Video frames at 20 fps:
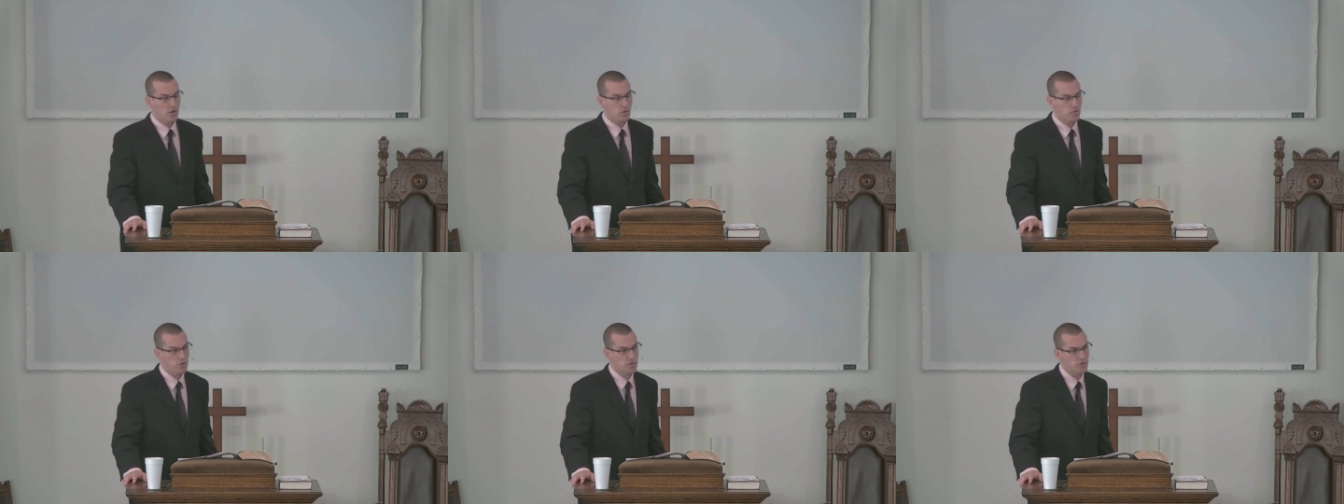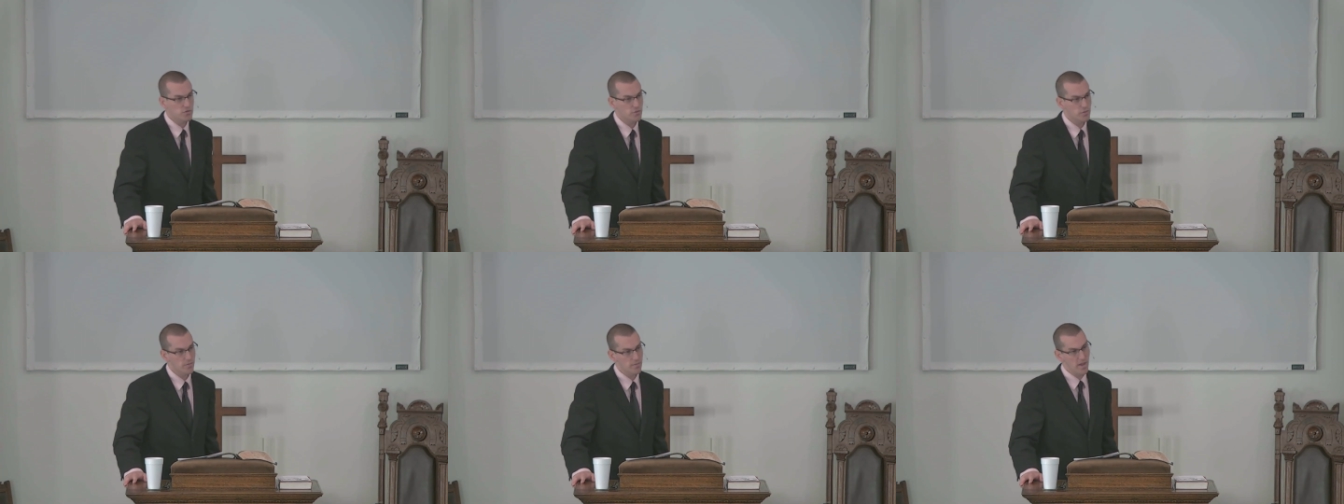who
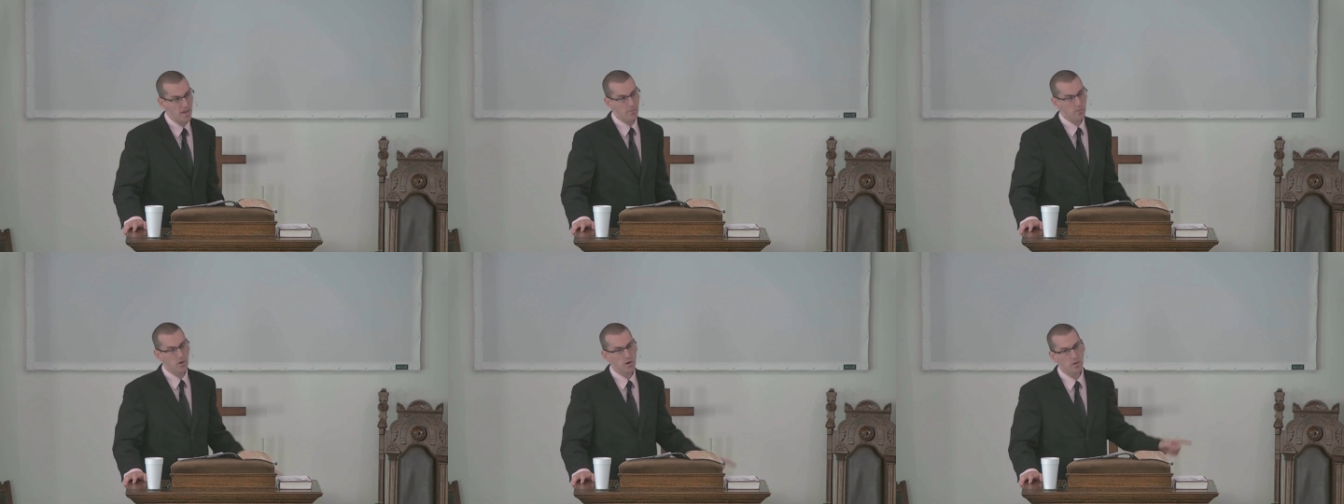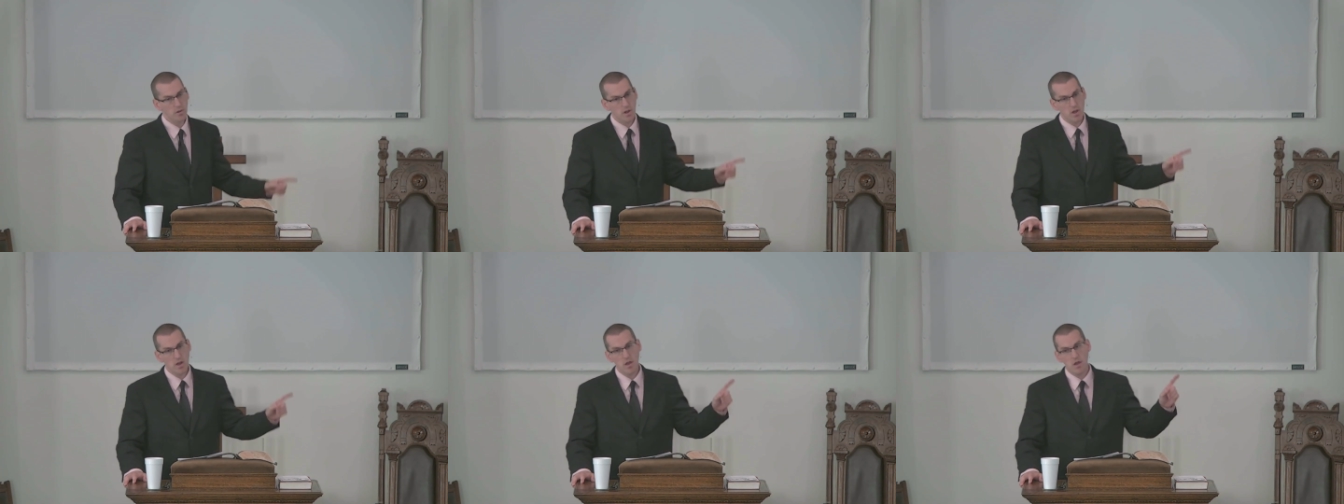was
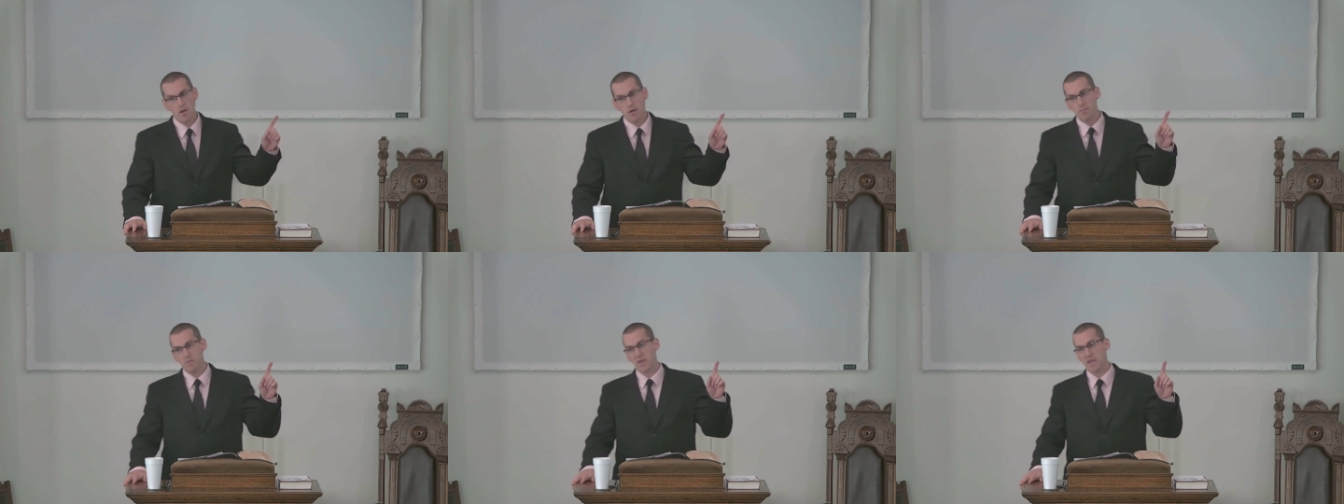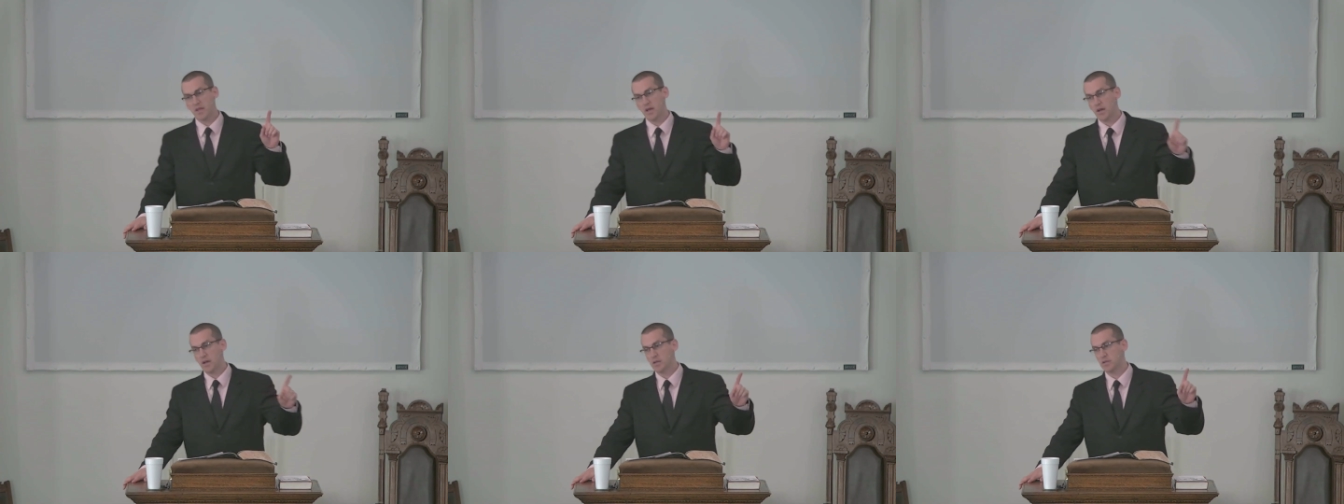remembered
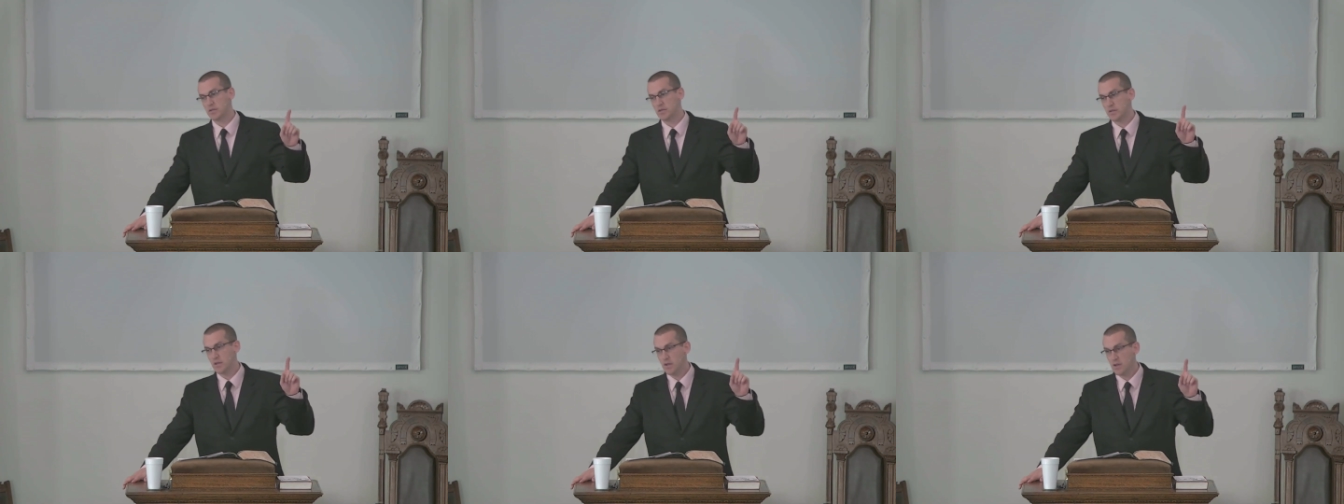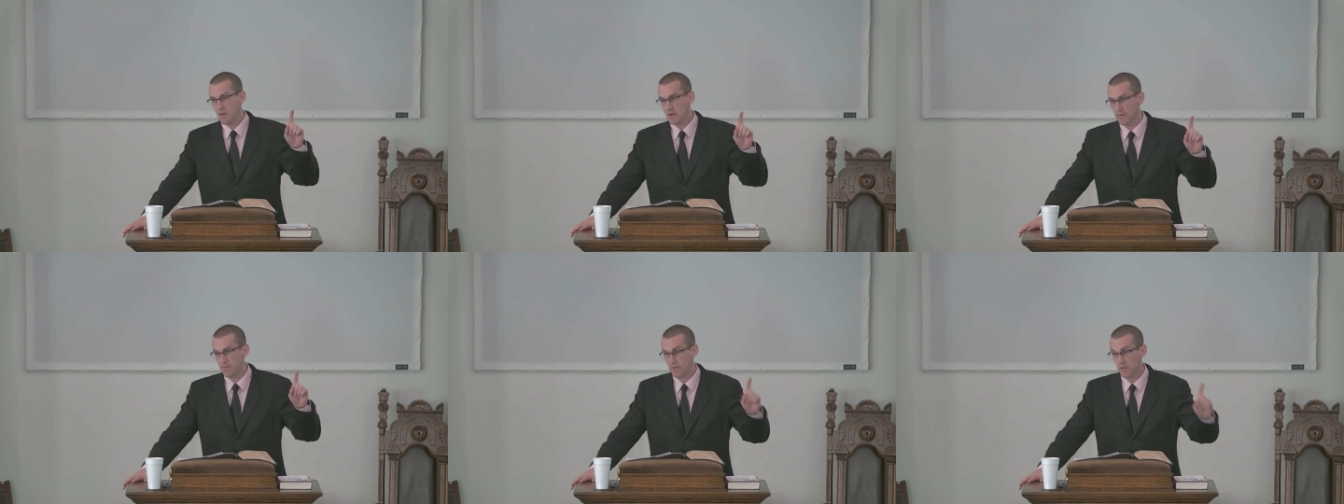because
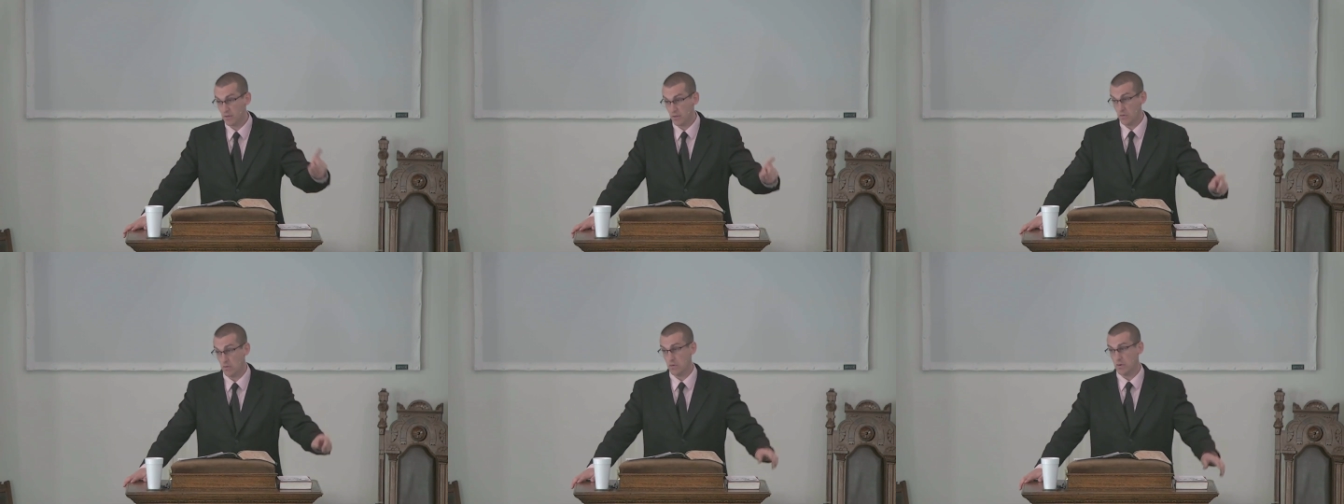of the